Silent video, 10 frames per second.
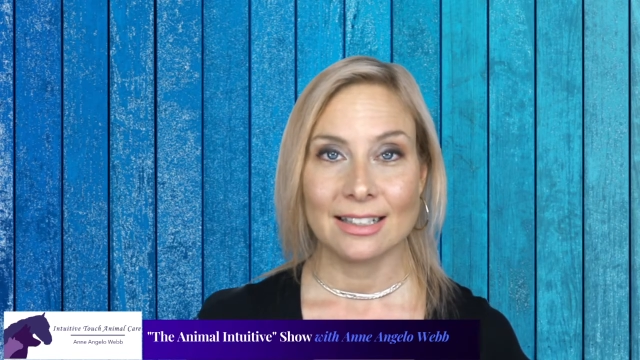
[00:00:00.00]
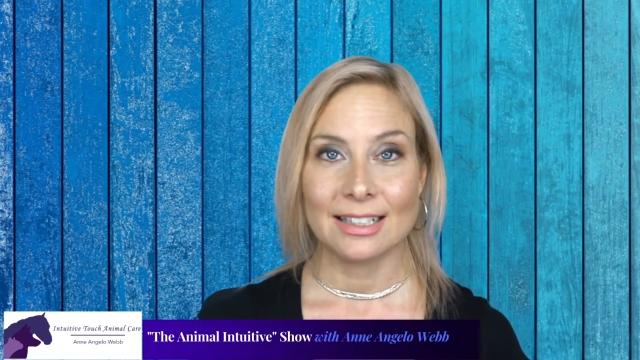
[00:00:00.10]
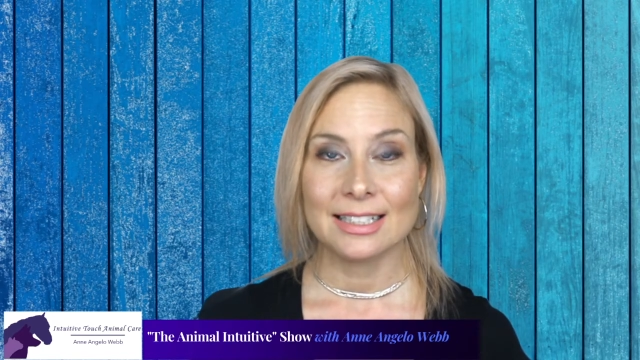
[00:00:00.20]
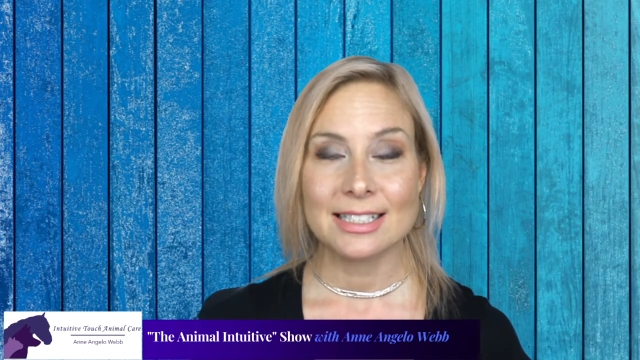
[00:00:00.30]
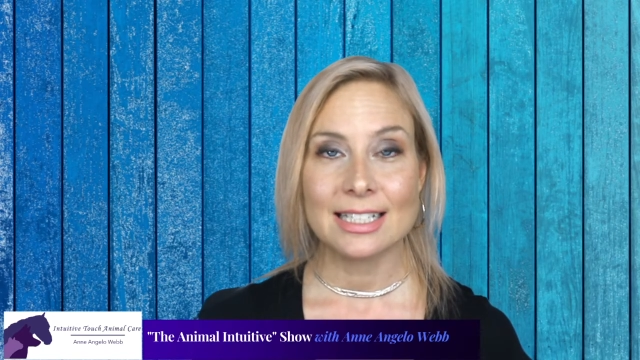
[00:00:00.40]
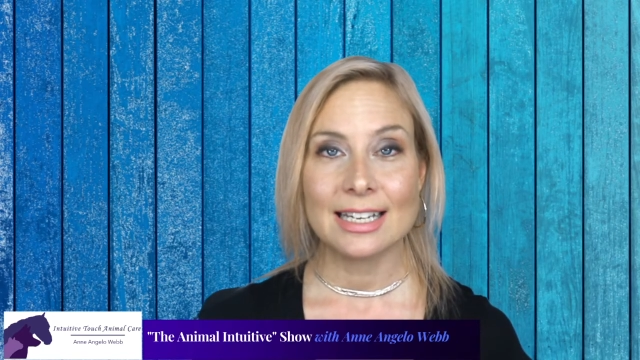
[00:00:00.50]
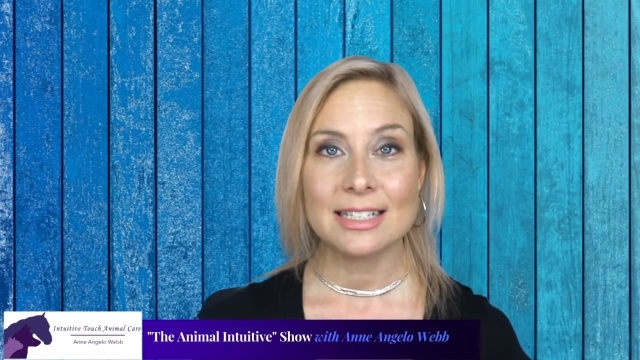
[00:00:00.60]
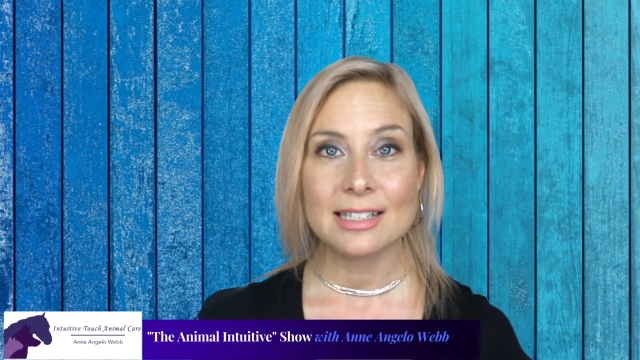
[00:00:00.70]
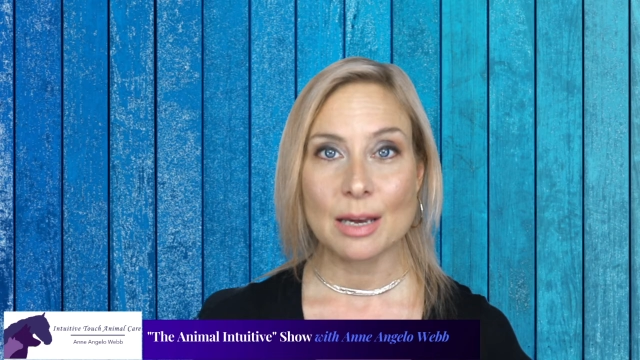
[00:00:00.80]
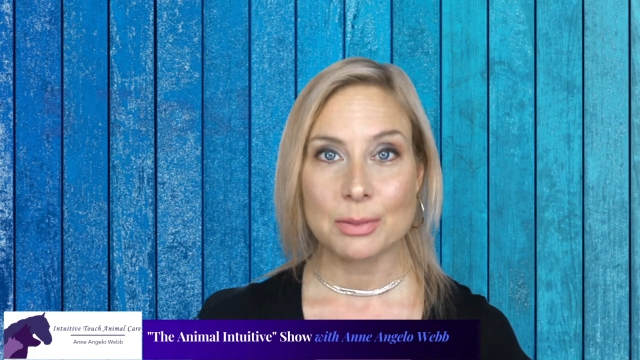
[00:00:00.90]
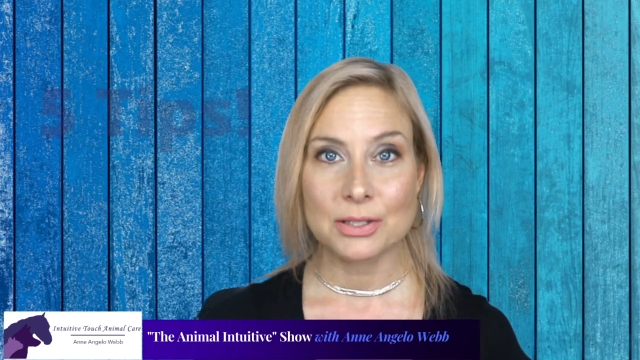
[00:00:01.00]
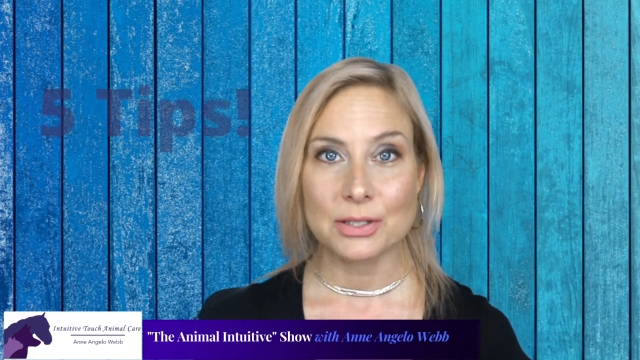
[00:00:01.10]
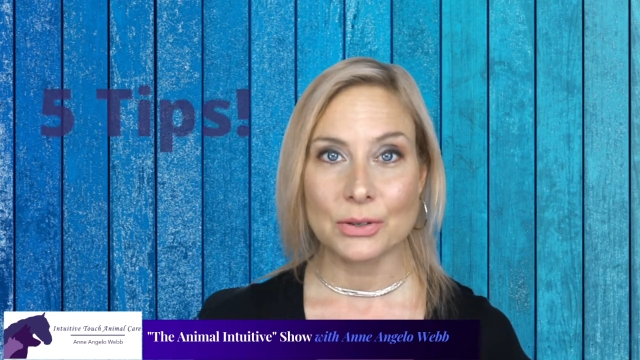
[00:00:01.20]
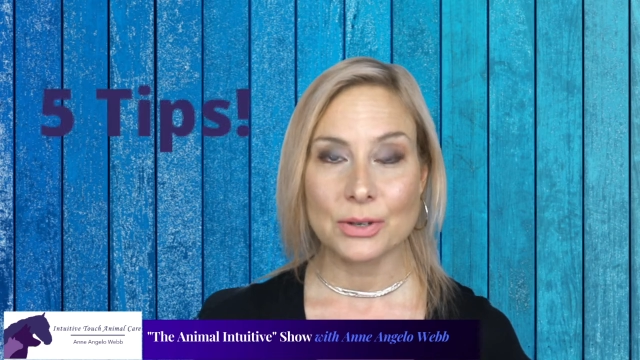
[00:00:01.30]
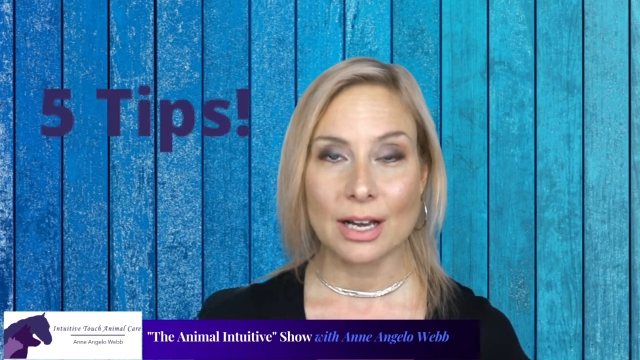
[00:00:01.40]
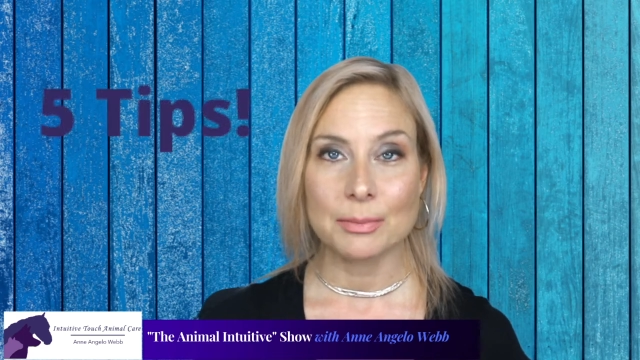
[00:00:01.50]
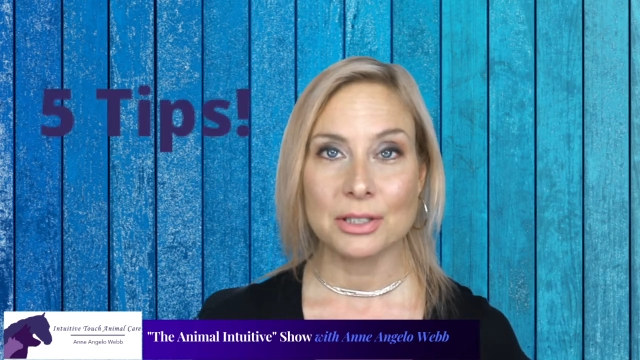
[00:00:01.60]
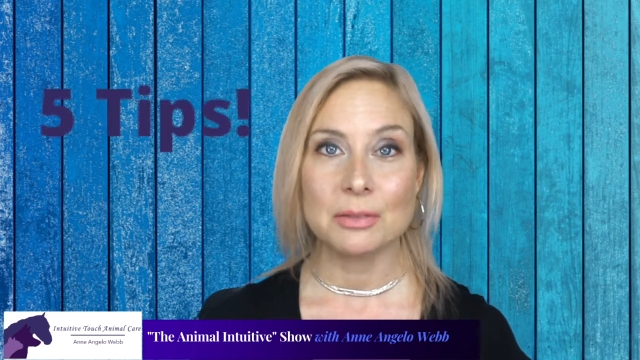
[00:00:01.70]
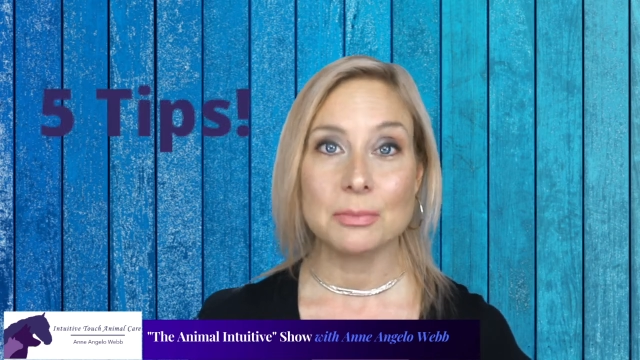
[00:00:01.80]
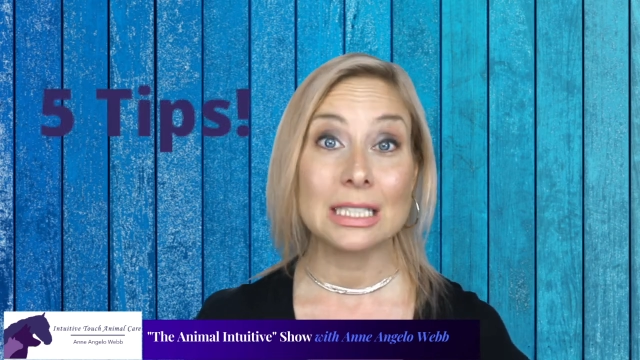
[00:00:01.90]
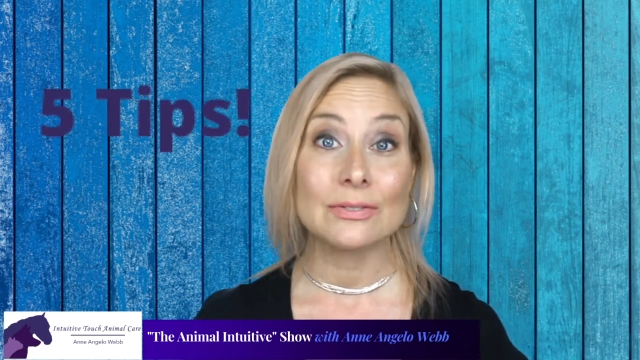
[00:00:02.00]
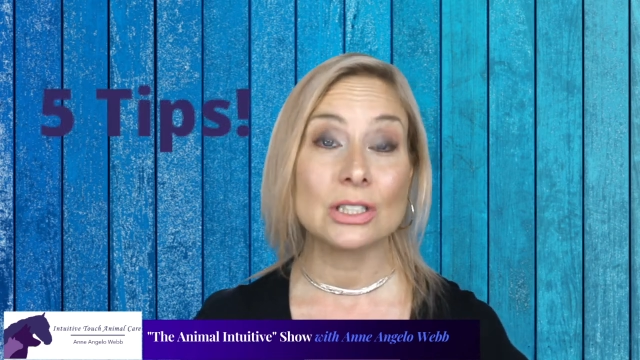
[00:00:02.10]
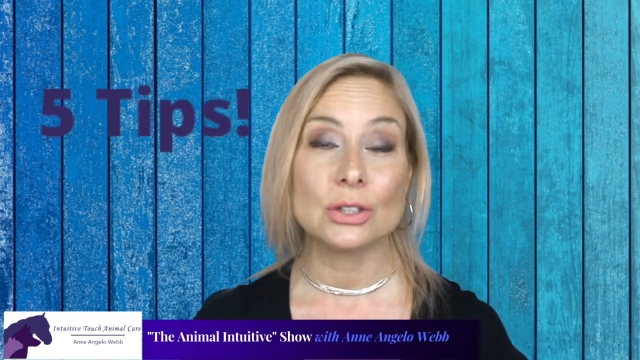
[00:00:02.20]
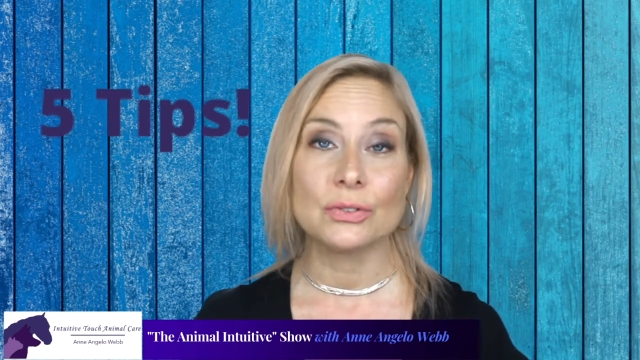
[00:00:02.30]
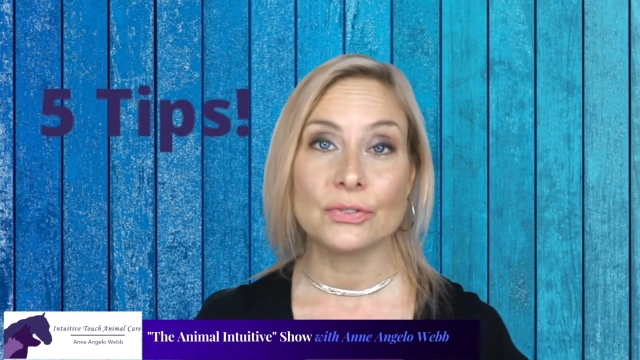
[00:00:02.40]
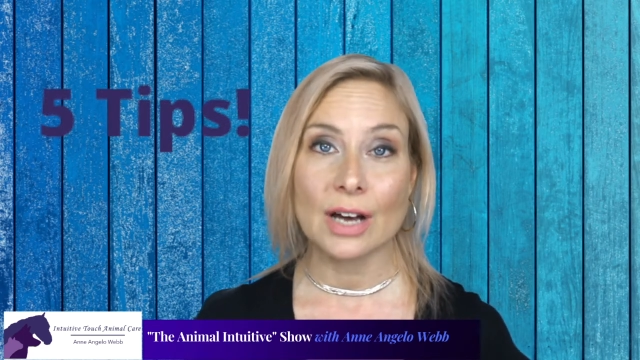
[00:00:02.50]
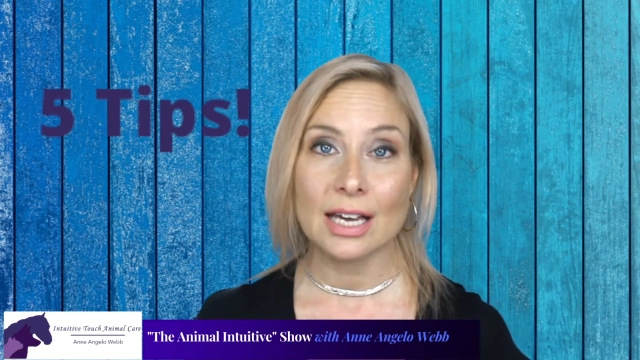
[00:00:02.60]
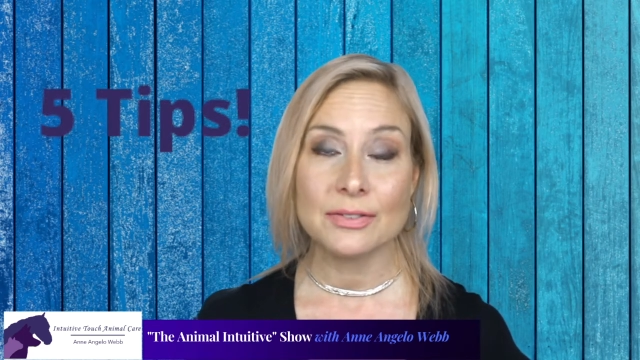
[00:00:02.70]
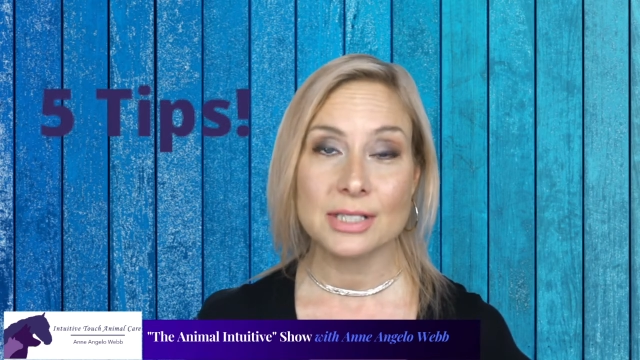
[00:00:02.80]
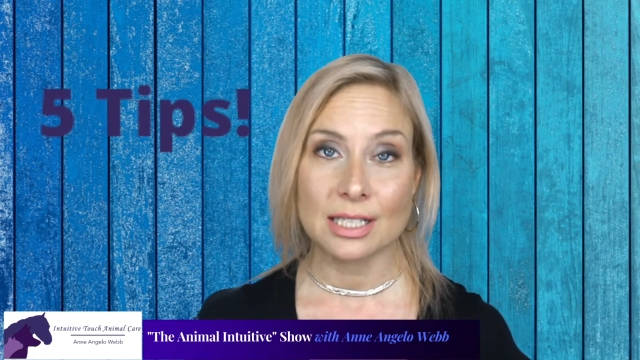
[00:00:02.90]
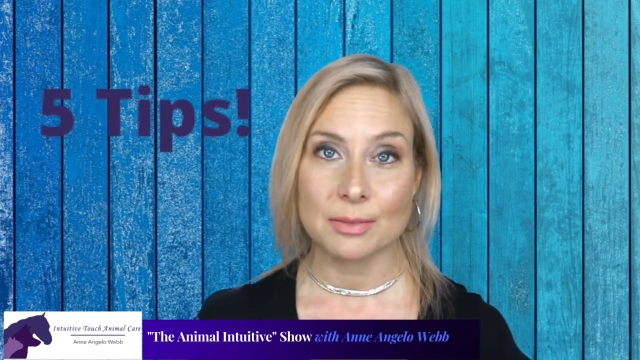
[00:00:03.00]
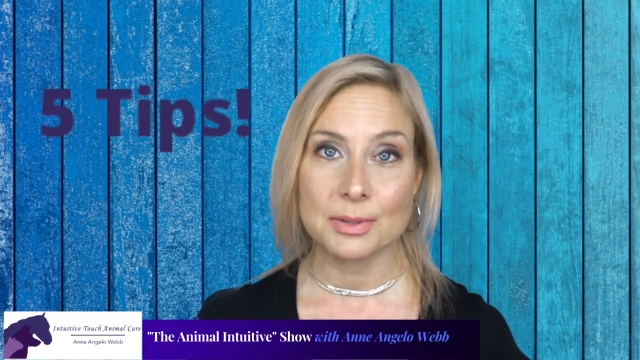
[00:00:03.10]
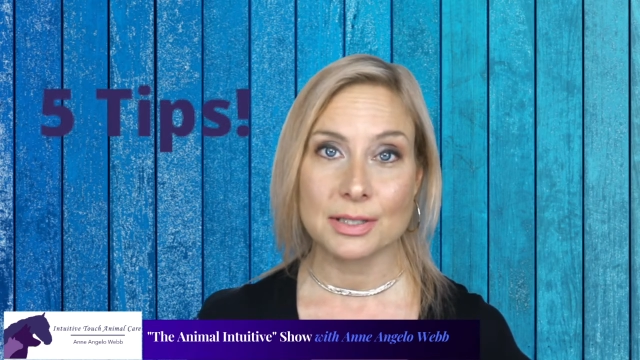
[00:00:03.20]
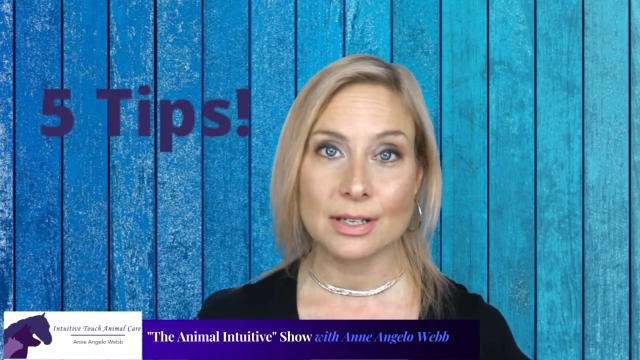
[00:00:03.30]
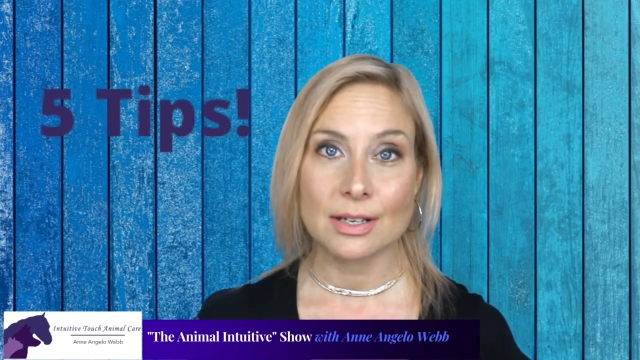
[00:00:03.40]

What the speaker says: In today's episode, I'm going to be giving you 5 tips